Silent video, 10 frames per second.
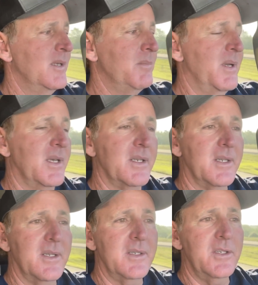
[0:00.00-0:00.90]
But,
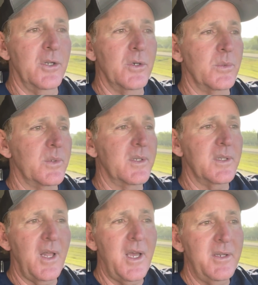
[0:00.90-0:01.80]
you know,
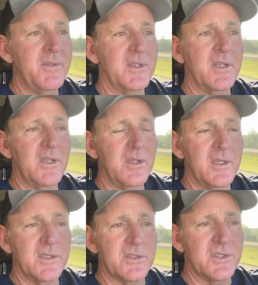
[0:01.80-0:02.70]
a lot of it
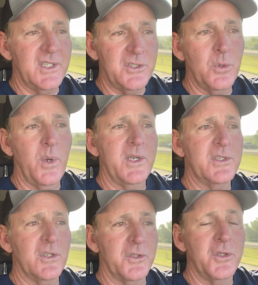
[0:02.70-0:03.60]
is
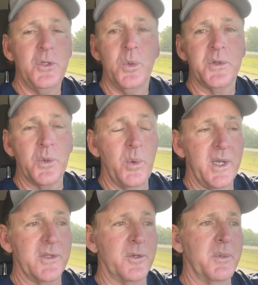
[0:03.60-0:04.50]
situational too with the
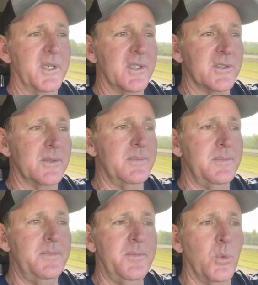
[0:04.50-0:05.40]
weather, because
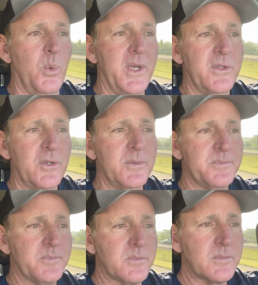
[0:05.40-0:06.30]
the weather,
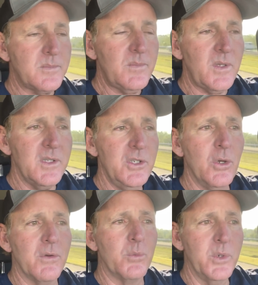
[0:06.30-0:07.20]
you
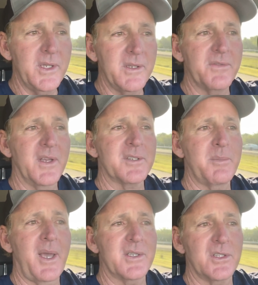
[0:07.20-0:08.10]
know, it really affects
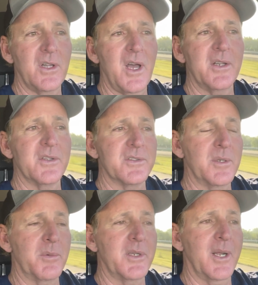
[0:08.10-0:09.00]
bass a lot in the
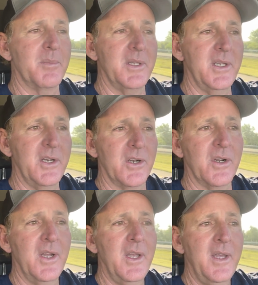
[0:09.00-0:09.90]
summertime of the year.
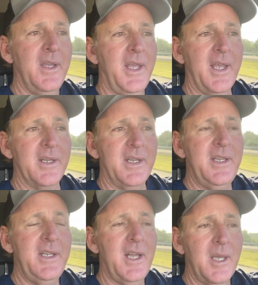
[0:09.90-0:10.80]
And
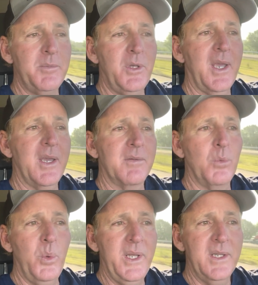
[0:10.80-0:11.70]
anytime you have
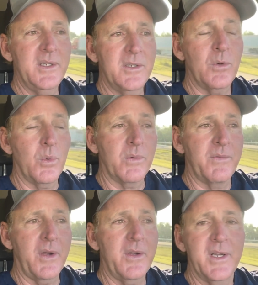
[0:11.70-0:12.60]
wind or
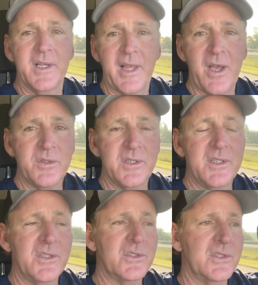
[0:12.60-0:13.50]
varying cloud
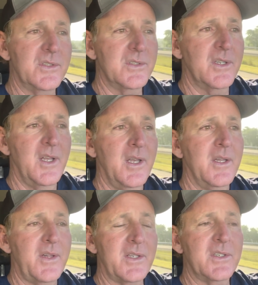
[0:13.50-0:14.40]
conditions,
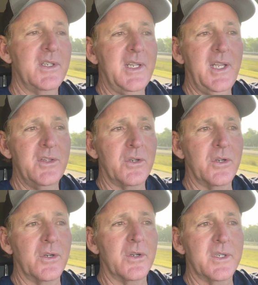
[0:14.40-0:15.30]
that's going to
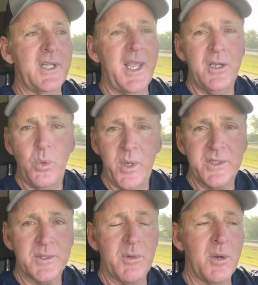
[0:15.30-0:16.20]
either take away
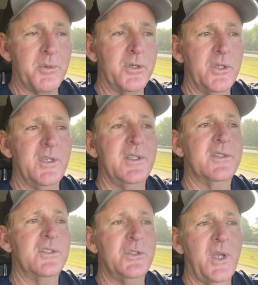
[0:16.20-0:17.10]
some opportunities
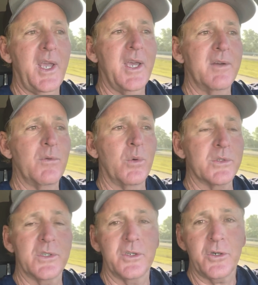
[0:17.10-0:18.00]
that you have, or it's
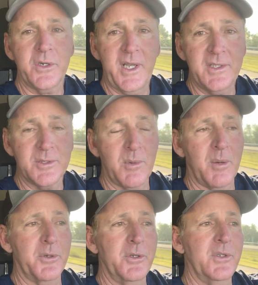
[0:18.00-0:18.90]
going to create some
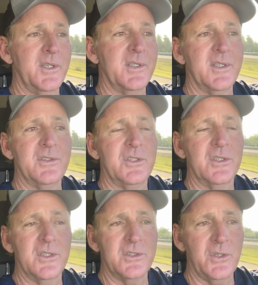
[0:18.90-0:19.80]
opportunities
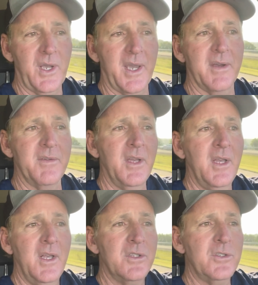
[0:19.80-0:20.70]
that you
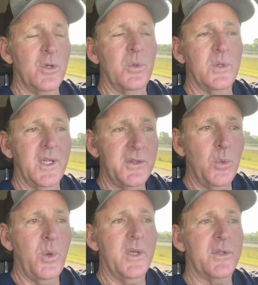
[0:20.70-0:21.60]
have. So let the
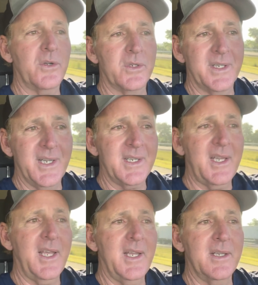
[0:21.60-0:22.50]
weather
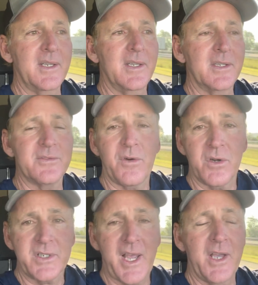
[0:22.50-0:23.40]
dictate as
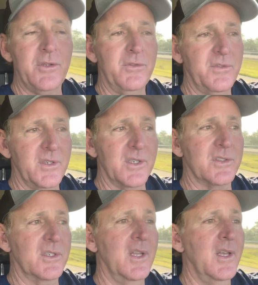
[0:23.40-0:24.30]
far as how you
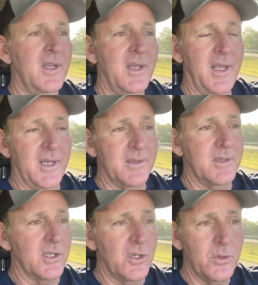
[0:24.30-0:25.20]
fish. And
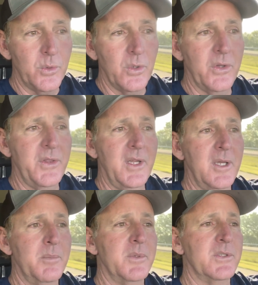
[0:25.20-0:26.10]
a good rule of
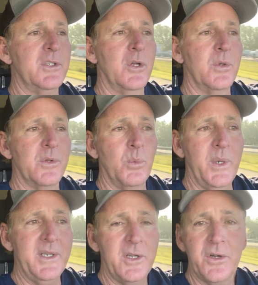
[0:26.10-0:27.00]
thumb is, you know, the
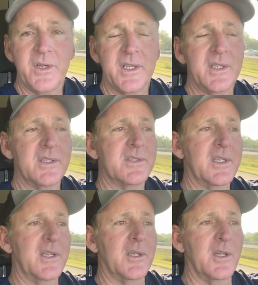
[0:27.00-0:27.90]
windier it is
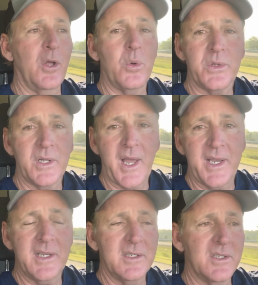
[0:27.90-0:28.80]
and the lower the
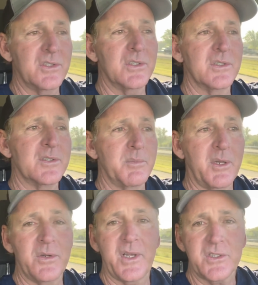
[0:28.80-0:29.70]
light conditions, the
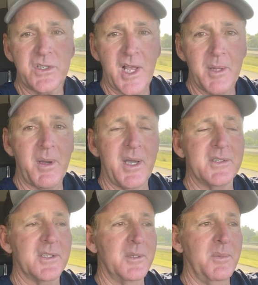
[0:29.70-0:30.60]
better that shallow
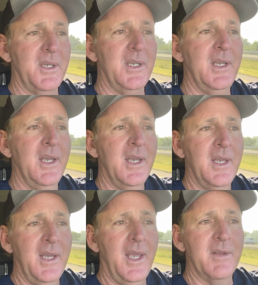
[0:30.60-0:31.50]
bite's going to be.
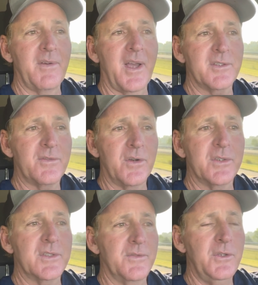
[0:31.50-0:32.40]
and vice
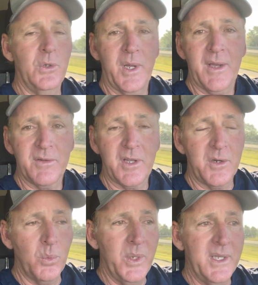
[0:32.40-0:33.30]
versa. If you don't have a lot
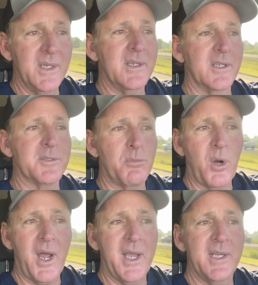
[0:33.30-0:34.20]
of wind and it's
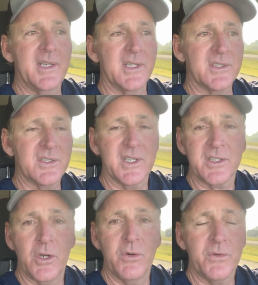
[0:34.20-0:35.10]
bright and
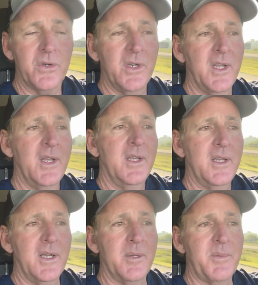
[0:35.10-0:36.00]
slicked over,
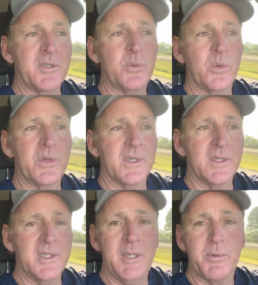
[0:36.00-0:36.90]
that's where
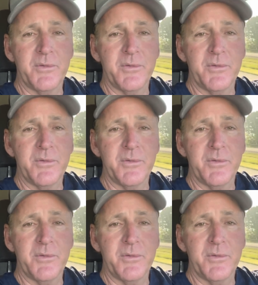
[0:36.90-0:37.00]
the deeper